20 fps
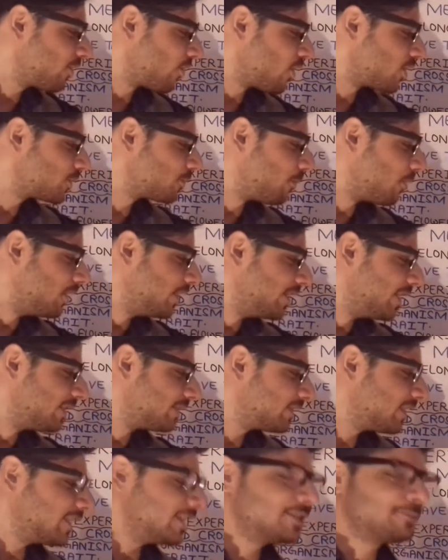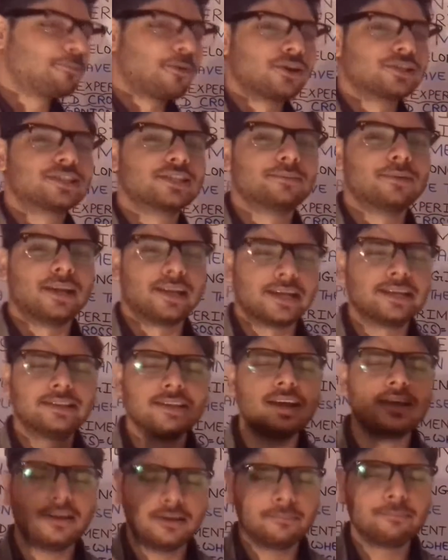cross pollination is possible in
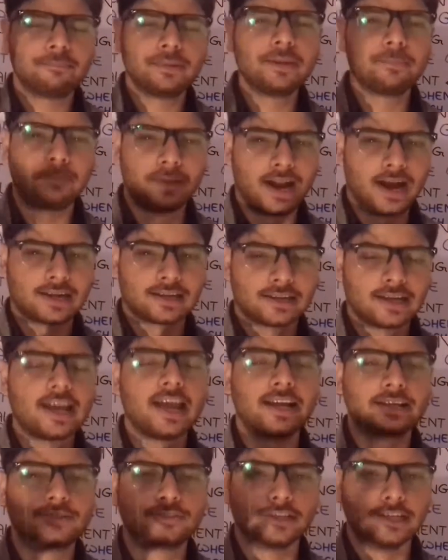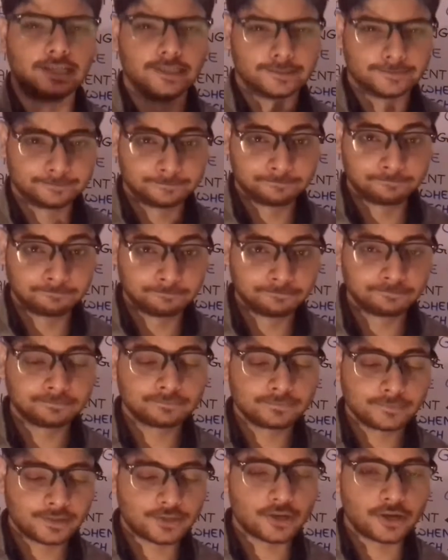the pea plant actually.
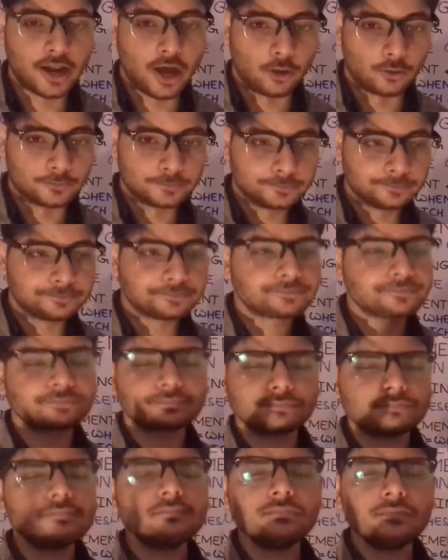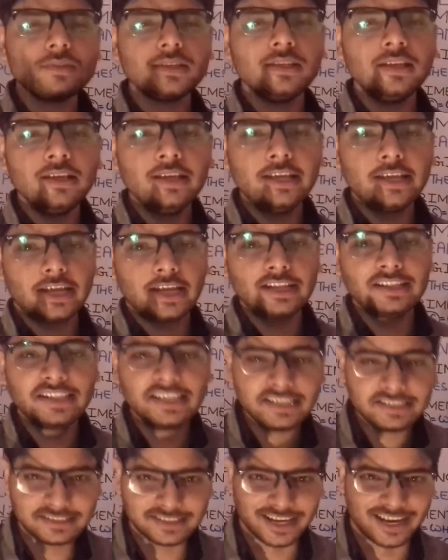So now, in
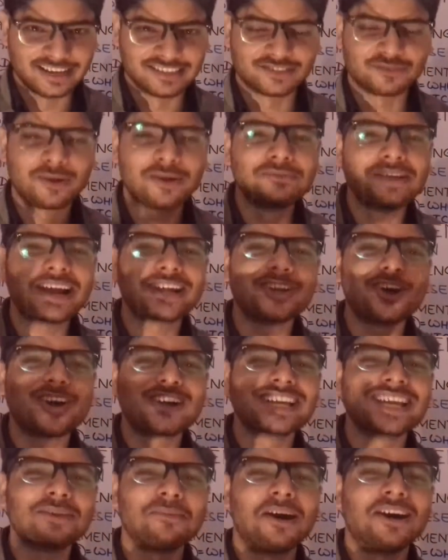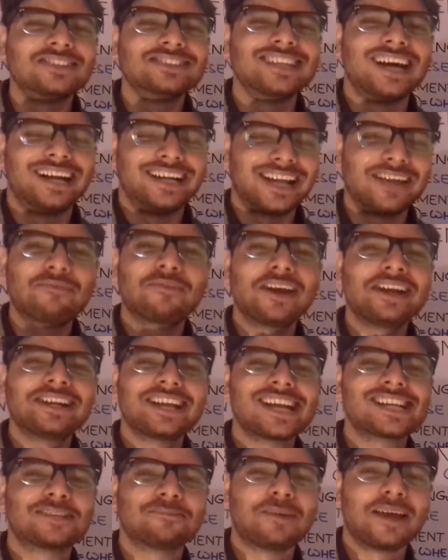this case, when we are talking about the different
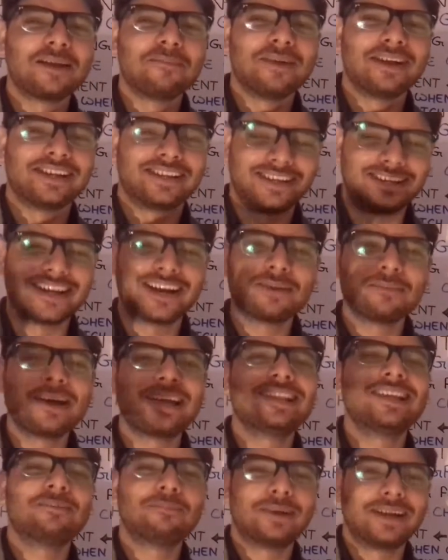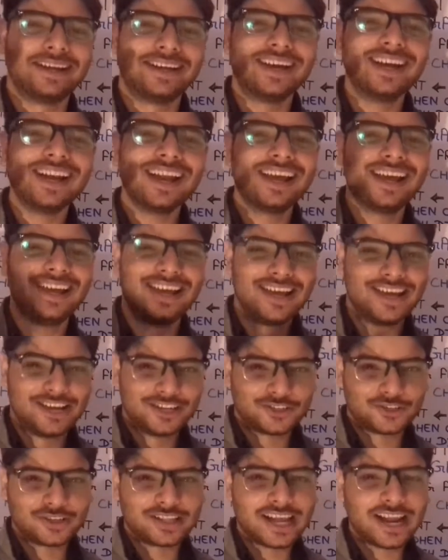experiment done by the Mendel,
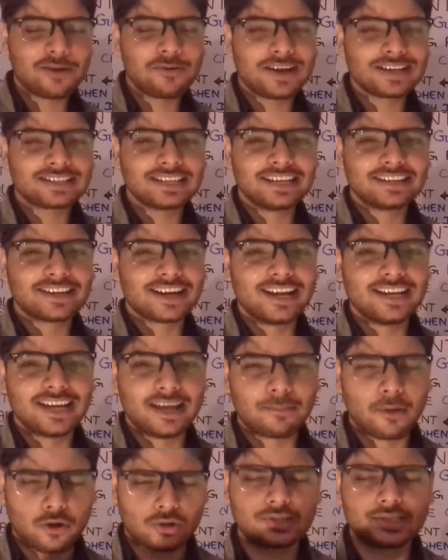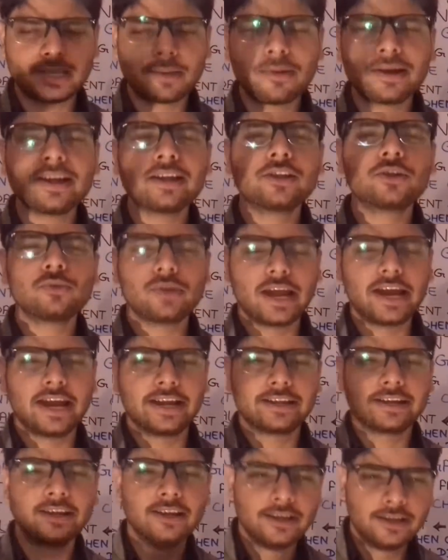so there was literally about 7 to
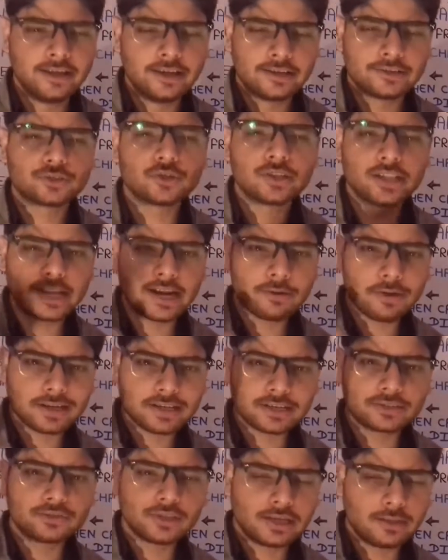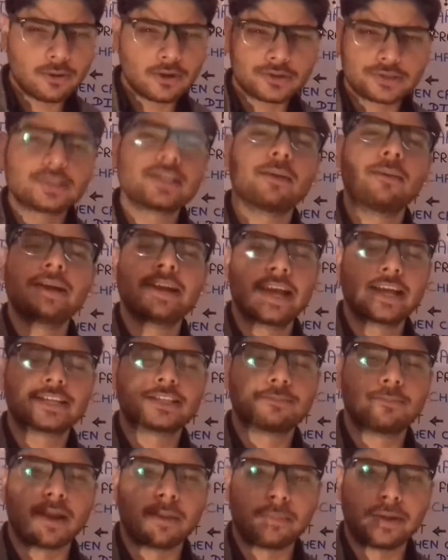8. So there was actually about 7
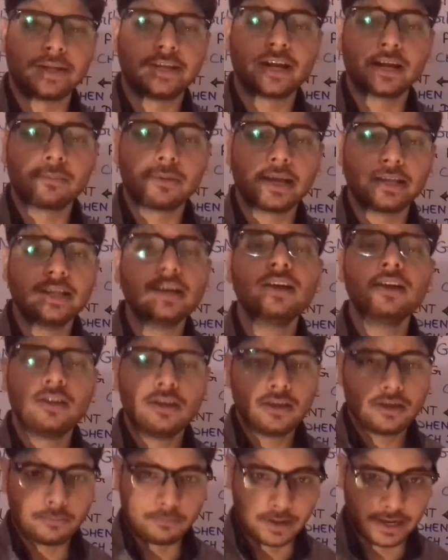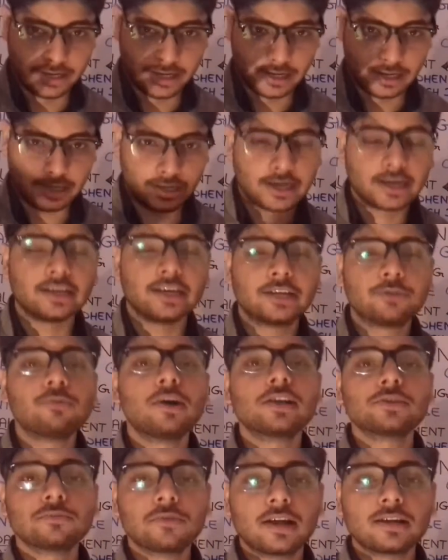experiments done by the Mendel. It
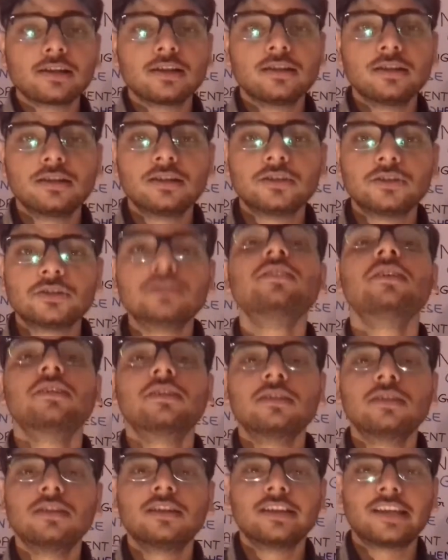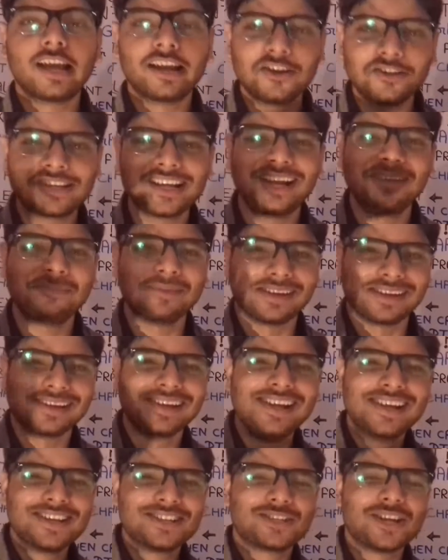was what? Can you tell me?
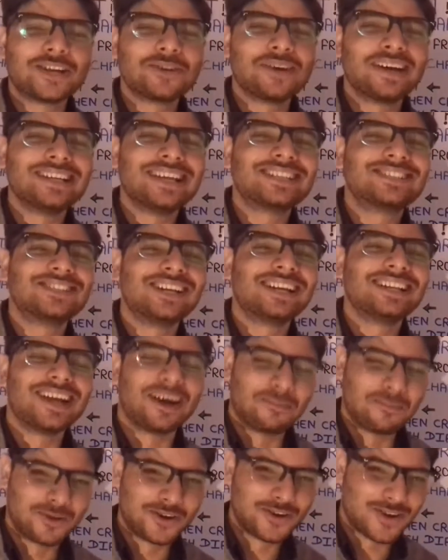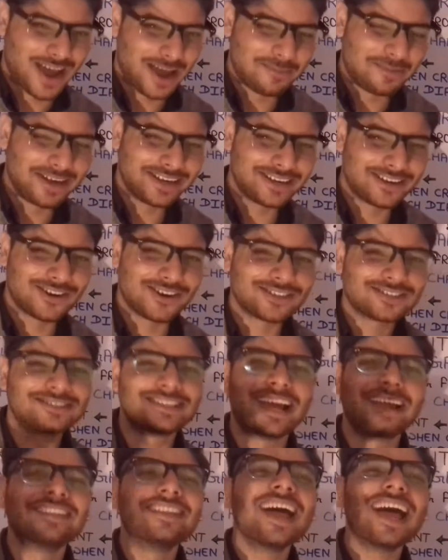So it was actually the monohybrid cross,
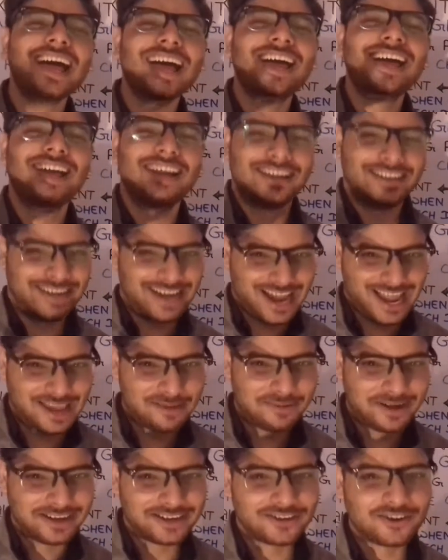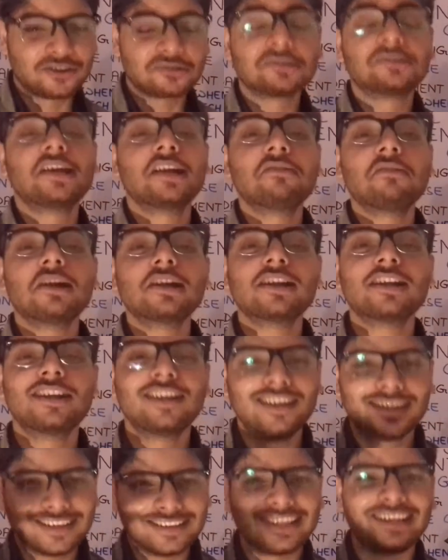then the dihybrid cross, then what?
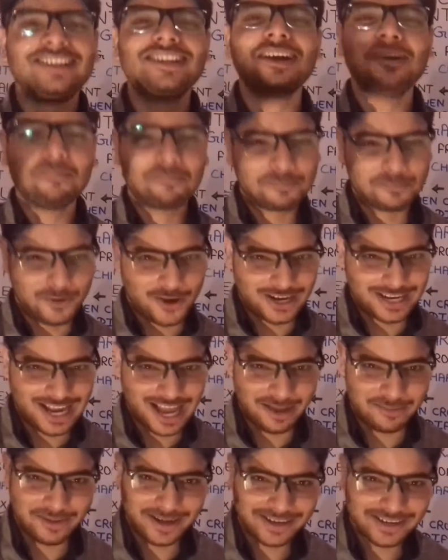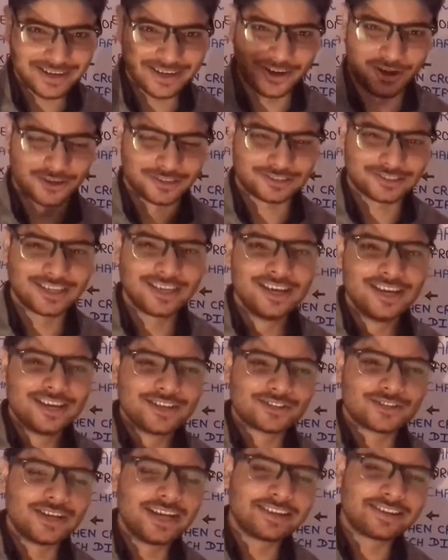Then the polyhybrid cross.
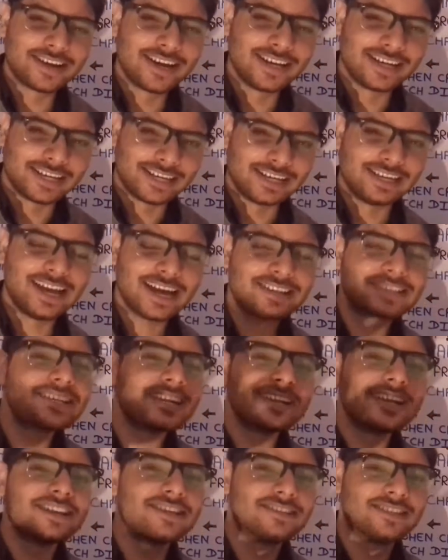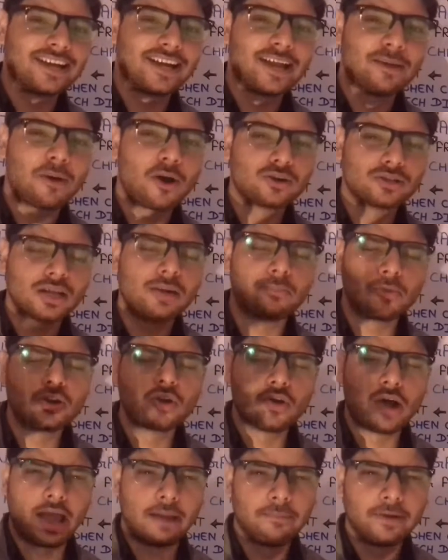So literally, let's understand about the
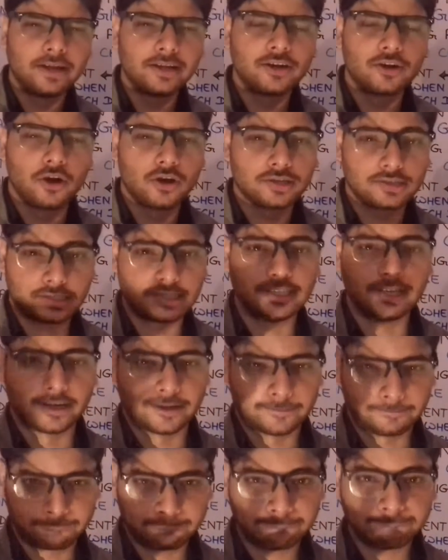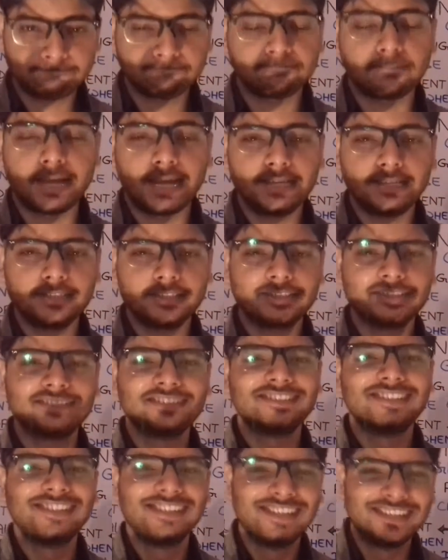monohybrid cross here. Fine.
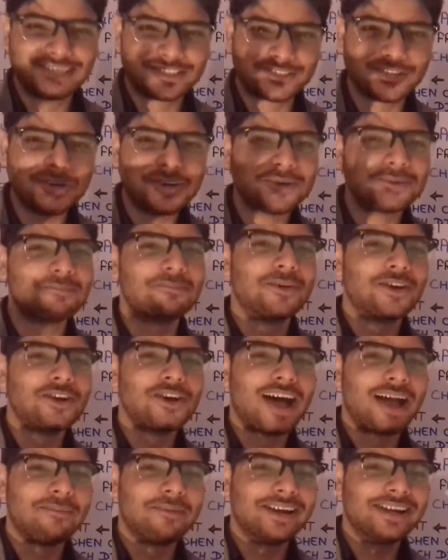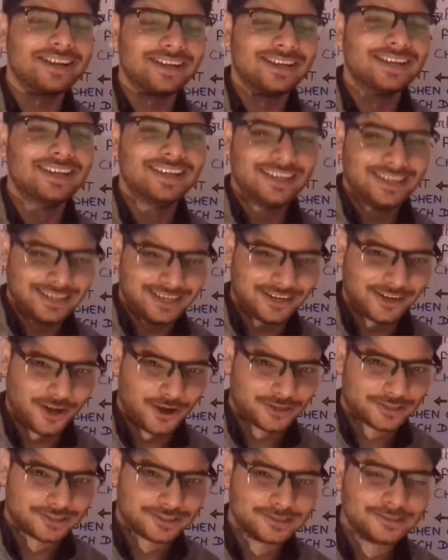So monohybrid
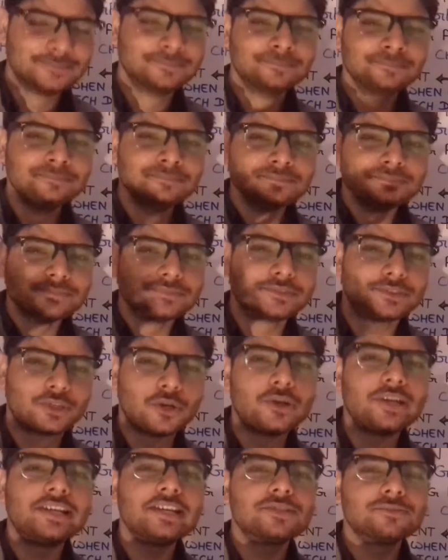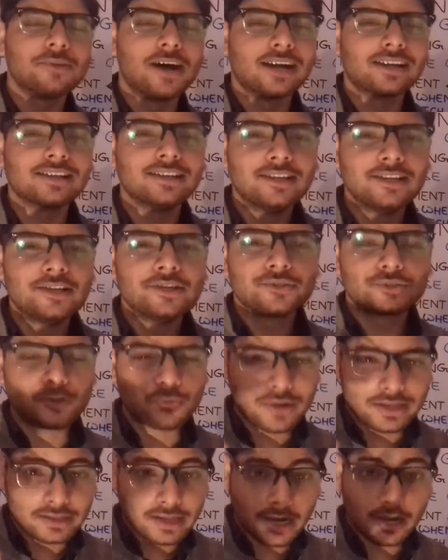cross. So it is what? So
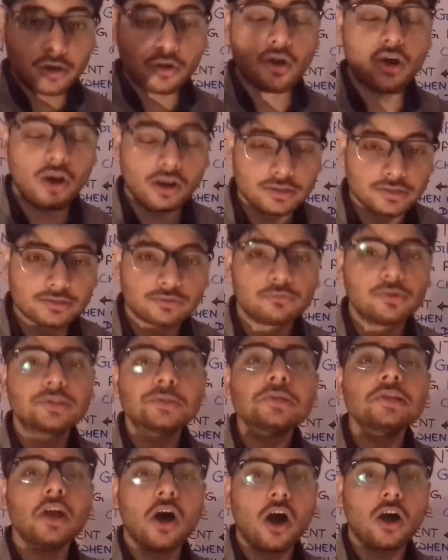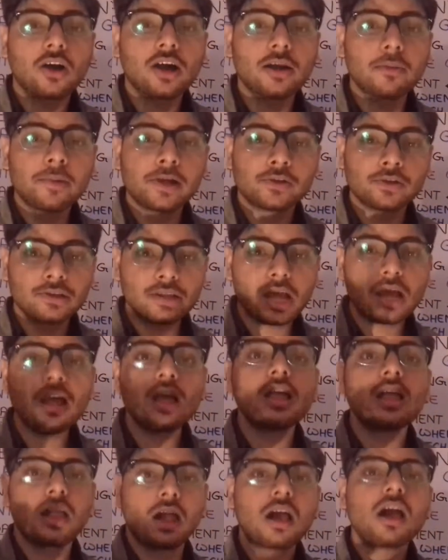when the cross which will occur between the
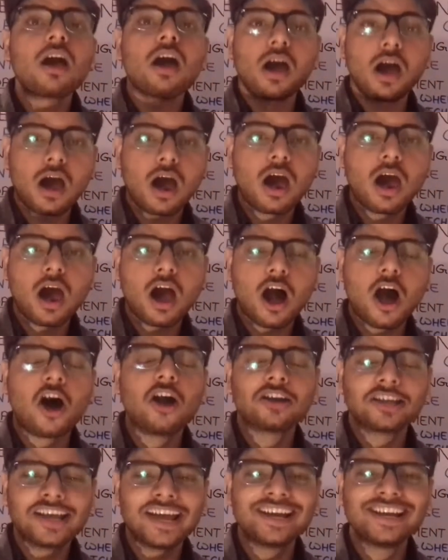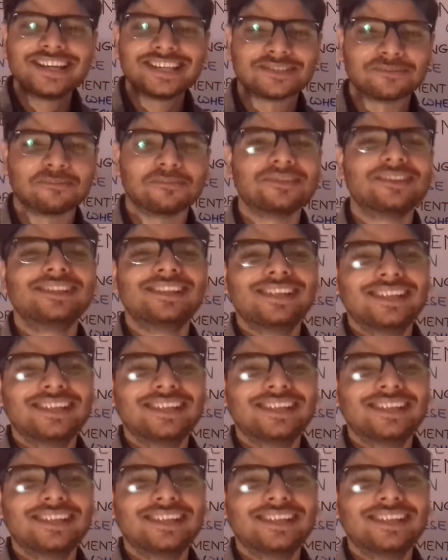organism